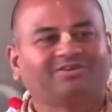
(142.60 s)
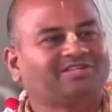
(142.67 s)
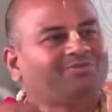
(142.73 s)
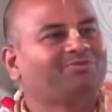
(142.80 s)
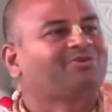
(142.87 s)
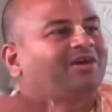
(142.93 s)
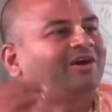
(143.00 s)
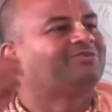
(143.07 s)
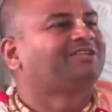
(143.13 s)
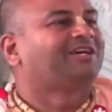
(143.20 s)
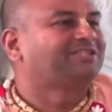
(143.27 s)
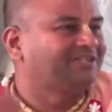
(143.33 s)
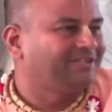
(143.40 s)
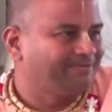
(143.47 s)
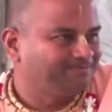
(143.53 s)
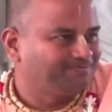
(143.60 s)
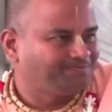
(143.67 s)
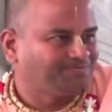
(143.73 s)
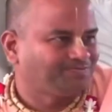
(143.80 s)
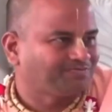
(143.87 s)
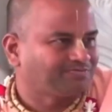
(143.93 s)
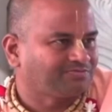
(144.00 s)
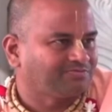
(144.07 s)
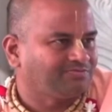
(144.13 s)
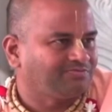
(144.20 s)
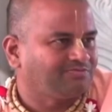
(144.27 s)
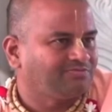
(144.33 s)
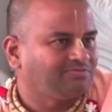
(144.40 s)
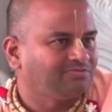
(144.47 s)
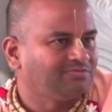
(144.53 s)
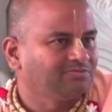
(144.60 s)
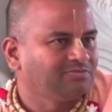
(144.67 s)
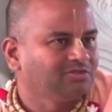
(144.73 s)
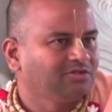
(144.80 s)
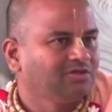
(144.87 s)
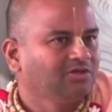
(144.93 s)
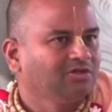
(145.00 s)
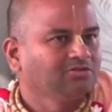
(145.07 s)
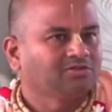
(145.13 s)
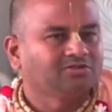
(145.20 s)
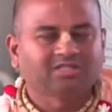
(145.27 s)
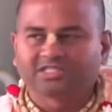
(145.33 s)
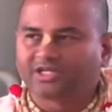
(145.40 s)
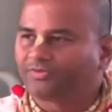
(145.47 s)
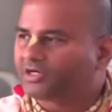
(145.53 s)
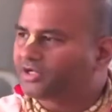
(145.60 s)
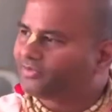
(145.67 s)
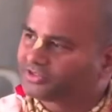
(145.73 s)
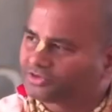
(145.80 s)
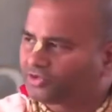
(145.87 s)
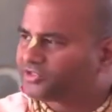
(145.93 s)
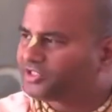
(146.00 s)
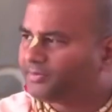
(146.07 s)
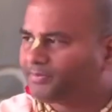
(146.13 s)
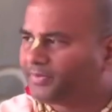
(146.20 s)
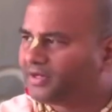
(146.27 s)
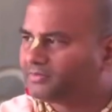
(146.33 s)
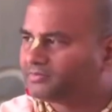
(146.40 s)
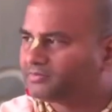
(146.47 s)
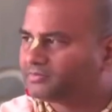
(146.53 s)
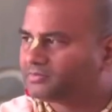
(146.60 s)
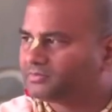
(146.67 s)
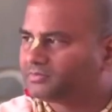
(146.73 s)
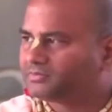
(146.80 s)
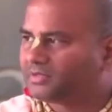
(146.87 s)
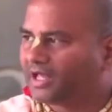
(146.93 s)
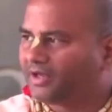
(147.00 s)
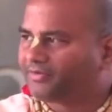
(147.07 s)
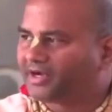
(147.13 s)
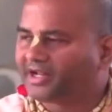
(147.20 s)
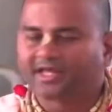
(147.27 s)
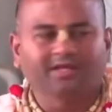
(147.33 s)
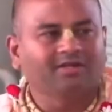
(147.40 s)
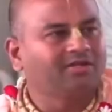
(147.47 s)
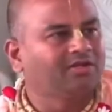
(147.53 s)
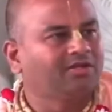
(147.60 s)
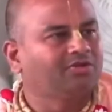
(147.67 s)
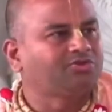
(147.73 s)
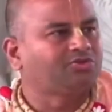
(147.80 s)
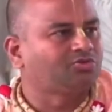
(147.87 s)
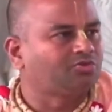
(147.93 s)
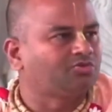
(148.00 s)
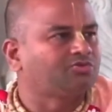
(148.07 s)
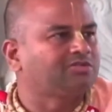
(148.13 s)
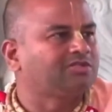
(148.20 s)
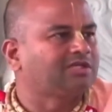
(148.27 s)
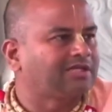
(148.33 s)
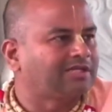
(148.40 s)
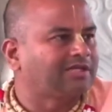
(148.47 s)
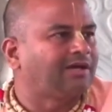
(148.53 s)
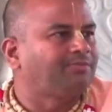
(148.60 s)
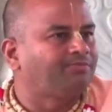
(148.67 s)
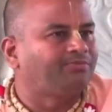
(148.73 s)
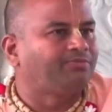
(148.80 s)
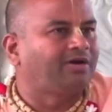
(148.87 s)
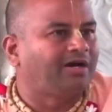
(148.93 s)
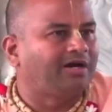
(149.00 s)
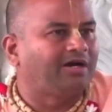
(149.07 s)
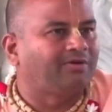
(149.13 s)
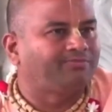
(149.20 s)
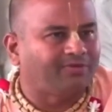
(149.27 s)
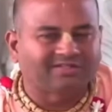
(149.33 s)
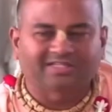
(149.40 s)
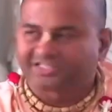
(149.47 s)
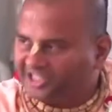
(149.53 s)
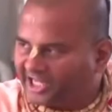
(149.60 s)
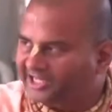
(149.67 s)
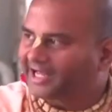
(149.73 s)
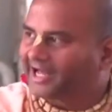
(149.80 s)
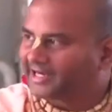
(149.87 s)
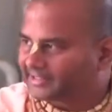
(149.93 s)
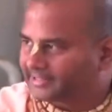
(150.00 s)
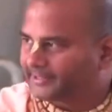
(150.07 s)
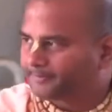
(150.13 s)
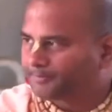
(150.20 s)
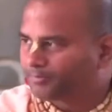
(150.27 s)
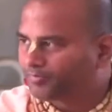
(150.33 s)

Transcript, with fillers: And Lord was able to have darshan. So this devotee was so simple. Every day he used to come uh, for the Shainarati,